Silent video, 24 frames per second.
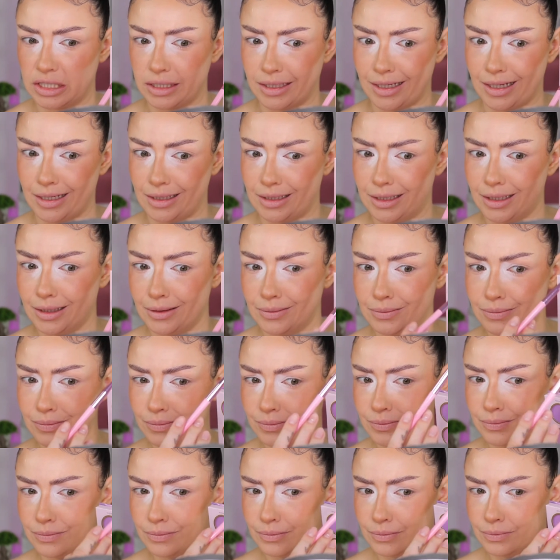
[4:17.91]
color.
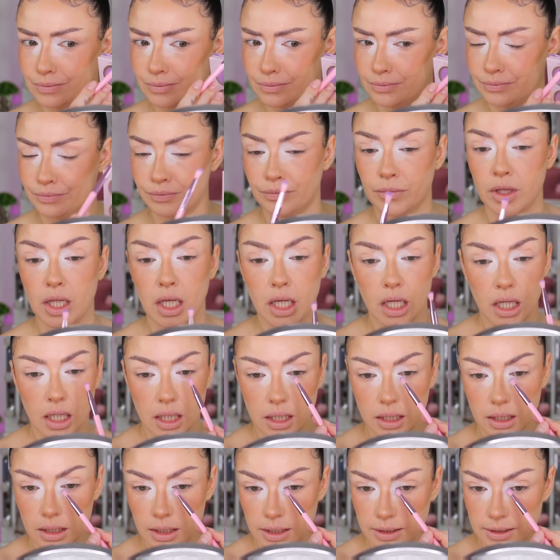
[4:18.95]

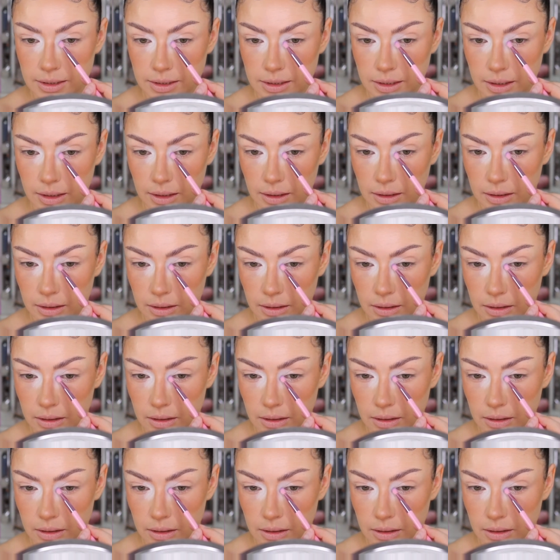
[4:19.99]
Let's see.